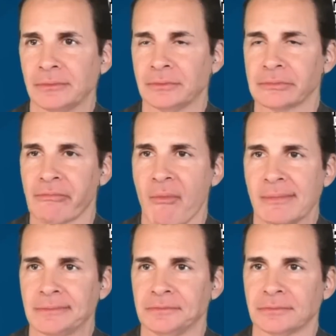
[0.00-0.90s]
So he
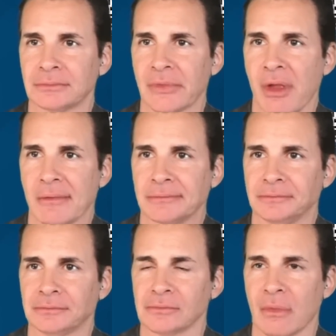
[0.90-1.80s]
was a vice
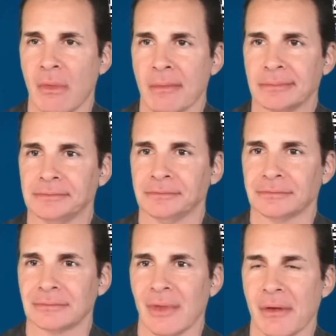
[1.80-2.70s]
president also, among
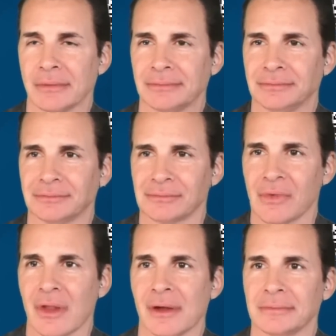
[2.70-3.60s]
other things, many
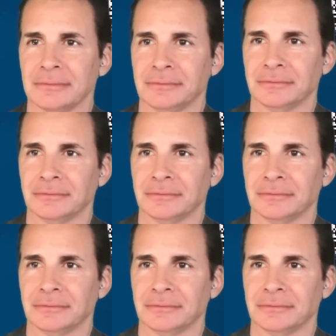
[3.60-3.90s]
things.